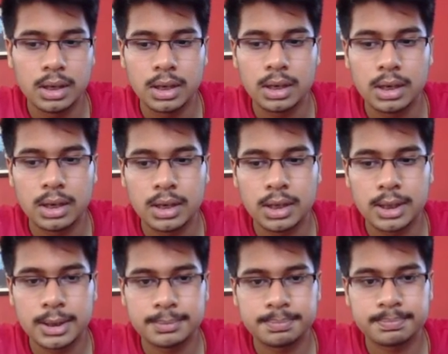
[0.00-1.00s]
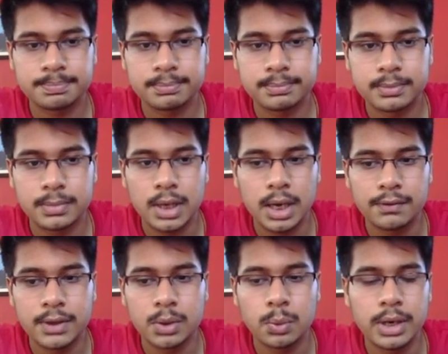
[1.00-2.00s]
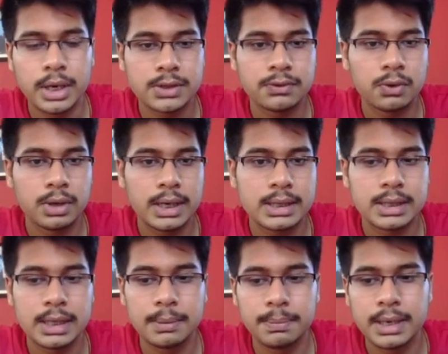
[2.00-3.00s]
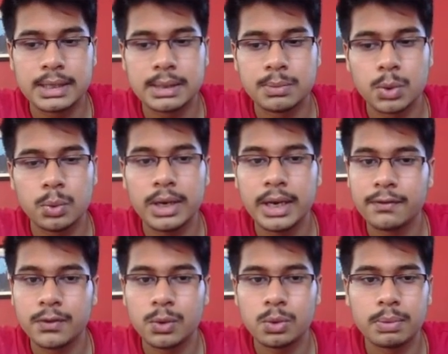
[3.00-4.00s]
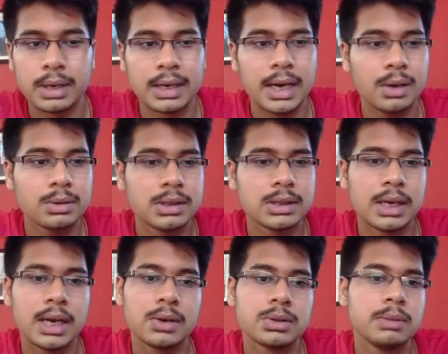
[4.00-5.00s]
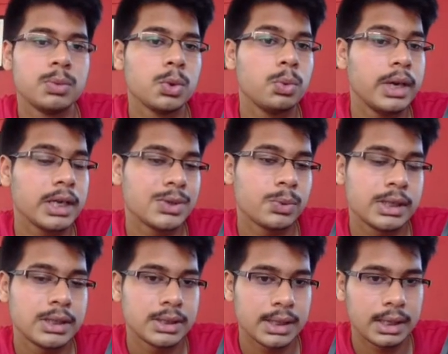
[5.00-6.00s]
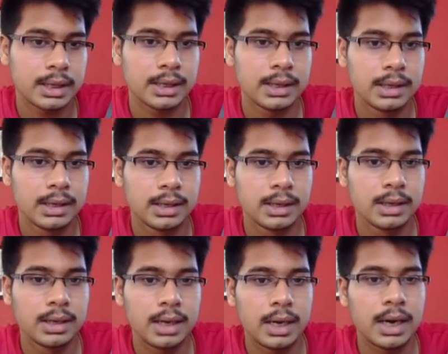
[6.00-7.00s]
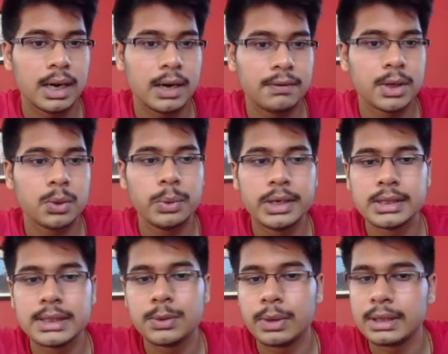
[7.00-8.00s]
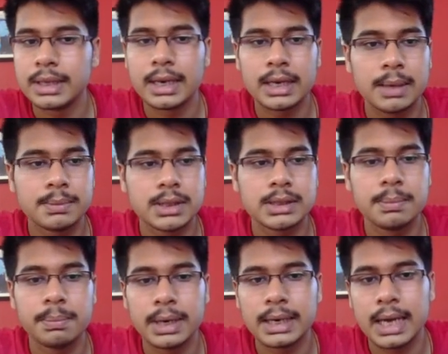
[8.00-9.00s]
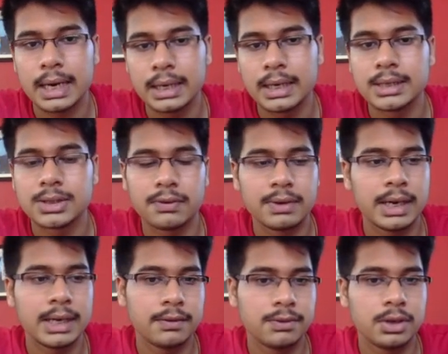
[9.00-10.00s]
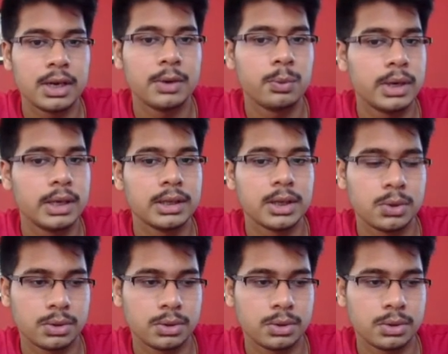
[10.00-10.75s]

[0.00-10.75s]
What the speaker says: After queen h4, let's say he plays the move queen f2, but now this allows the move queen h1 check. And after queen g1, there comes a simple tactics of knight f3 and winning the rook.